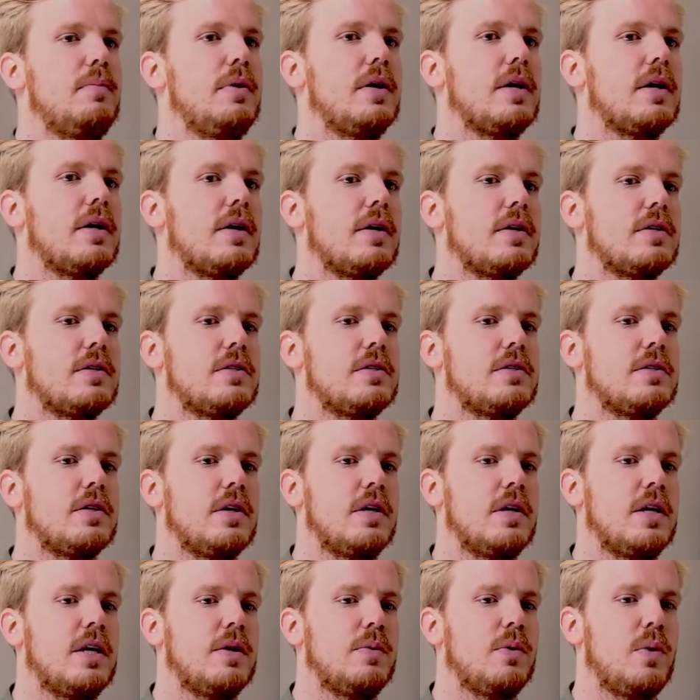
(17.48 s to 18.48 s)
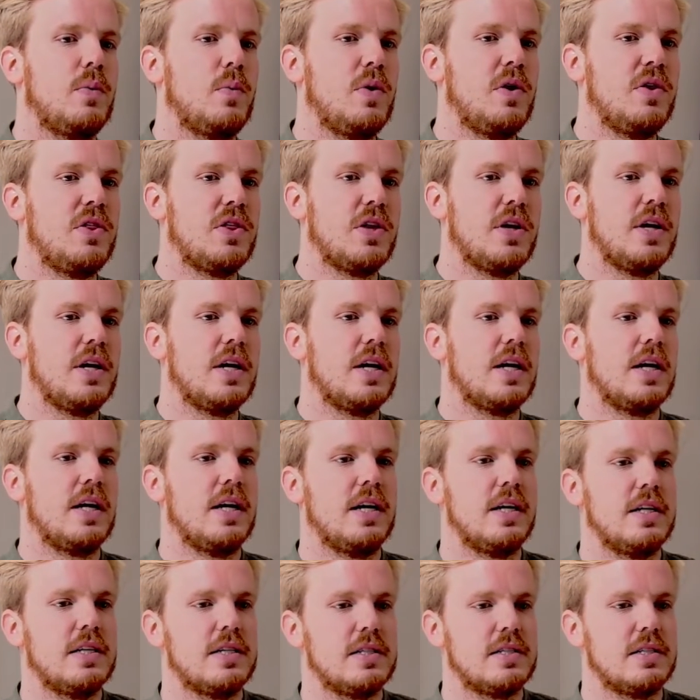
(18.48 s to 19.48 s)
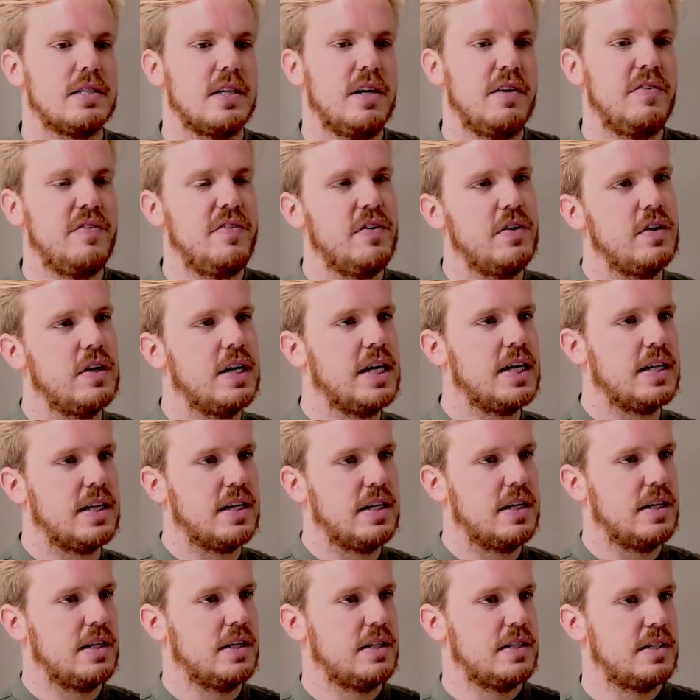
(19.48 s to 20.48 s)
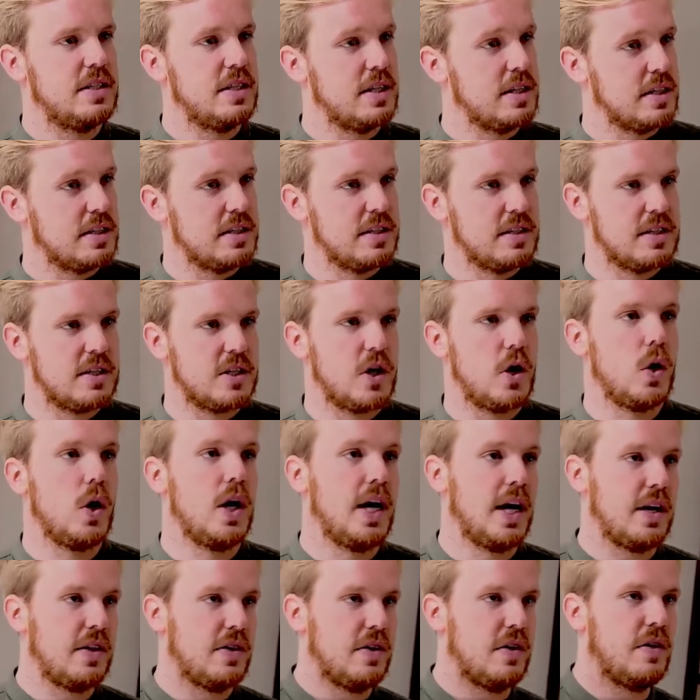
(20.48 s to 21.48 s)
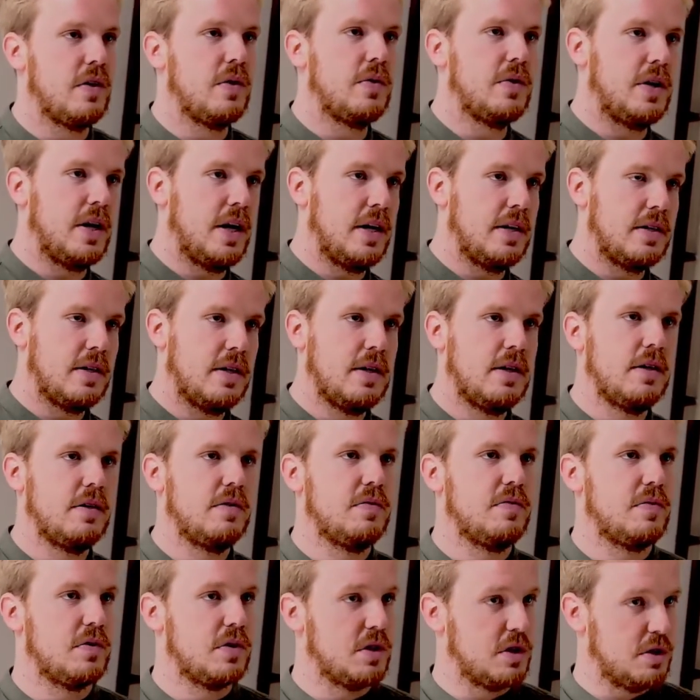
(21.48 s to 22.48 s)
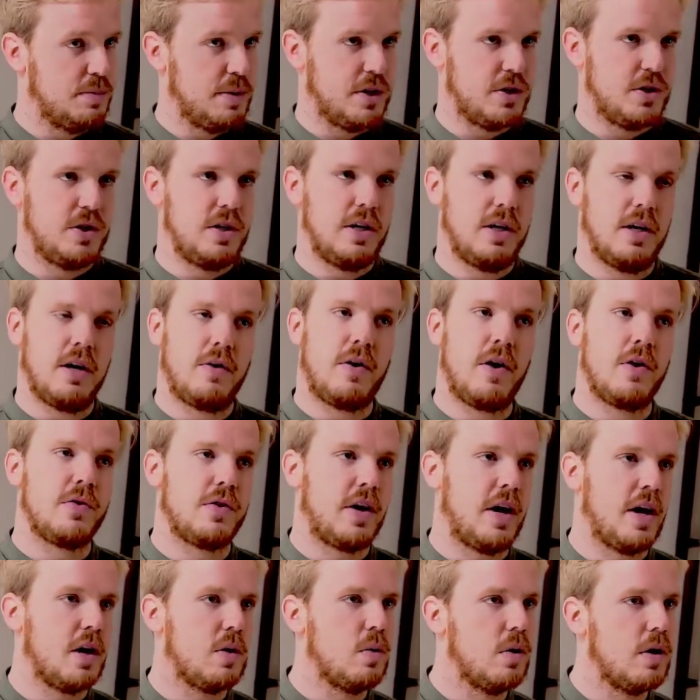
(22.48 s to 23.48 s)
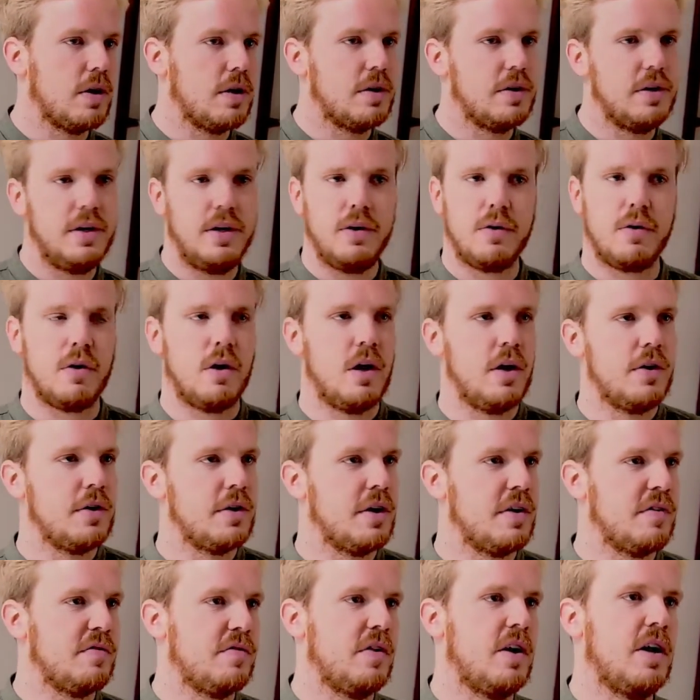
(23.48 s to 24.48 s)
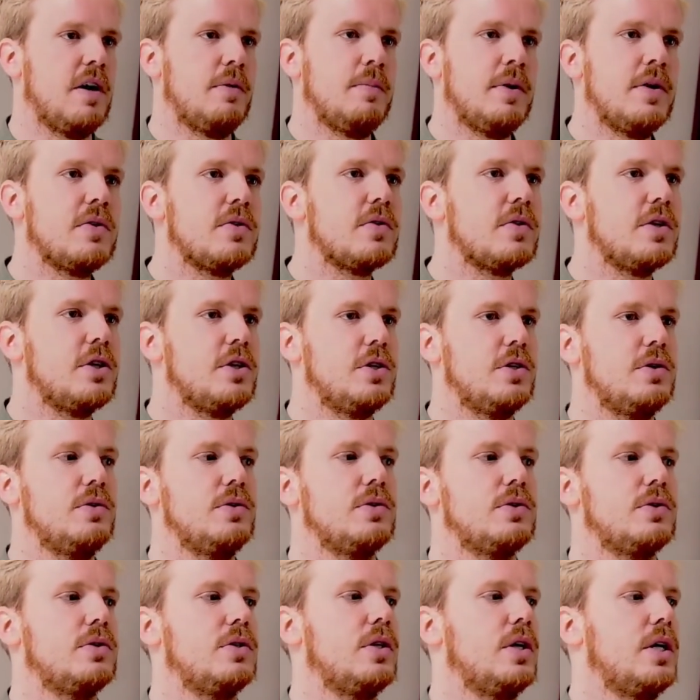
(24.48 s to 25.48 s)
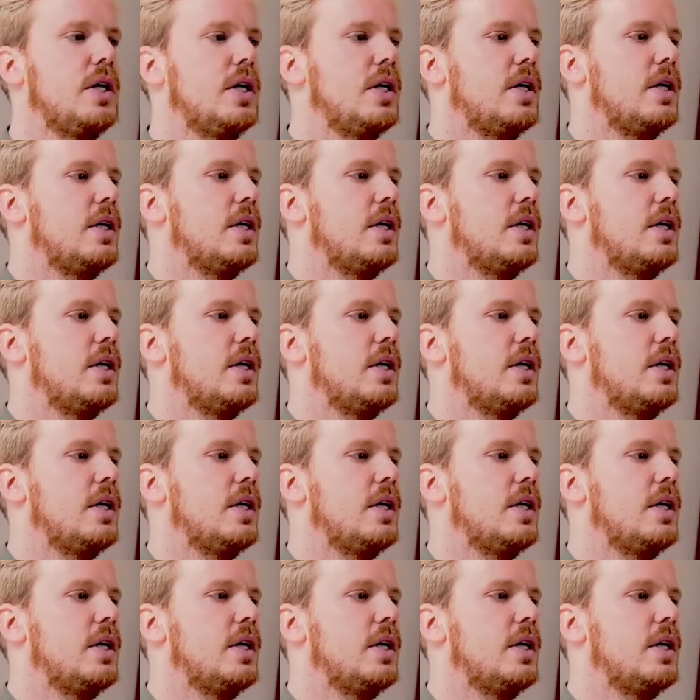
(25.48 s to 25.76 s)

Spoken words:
Because what we think is if you let citizens collect their own data, for especially around air quality or other environmental issues, mm-hmm.